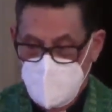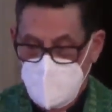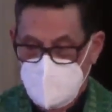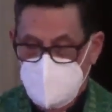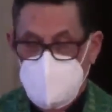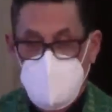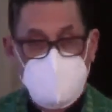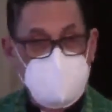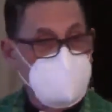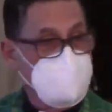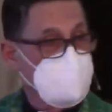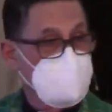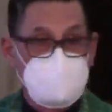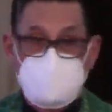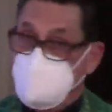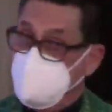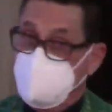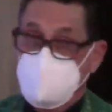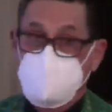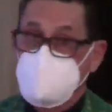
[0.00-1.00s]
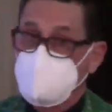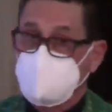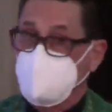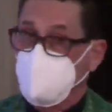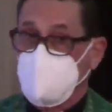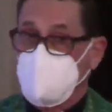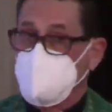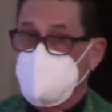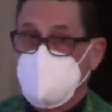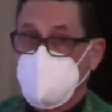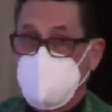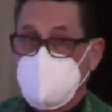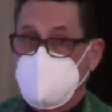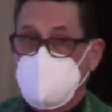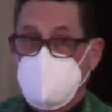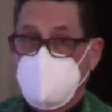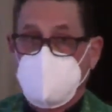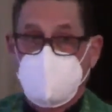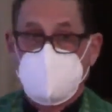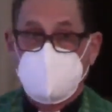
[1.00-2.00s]
Many of them couldn't afford
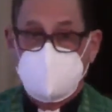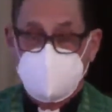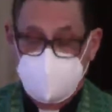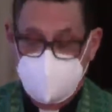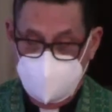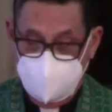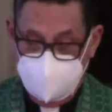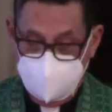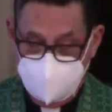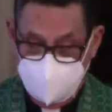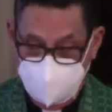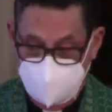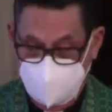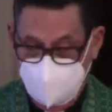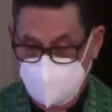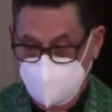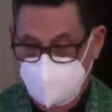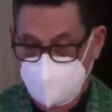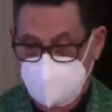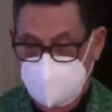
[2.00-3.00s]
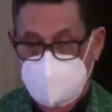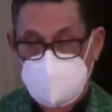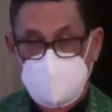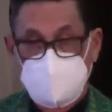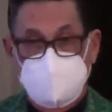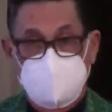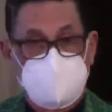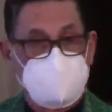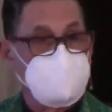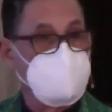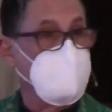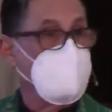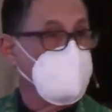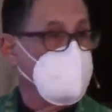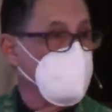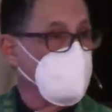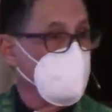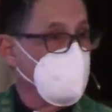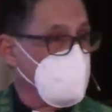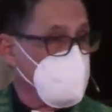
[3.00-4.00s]
daycare, even if
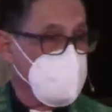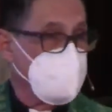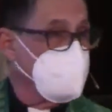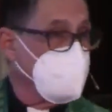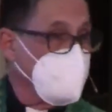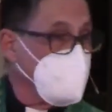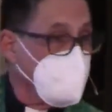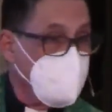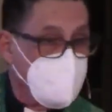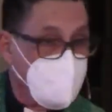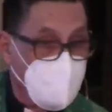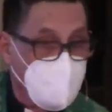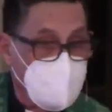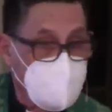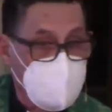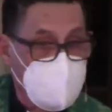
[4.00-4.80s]
daycare was available.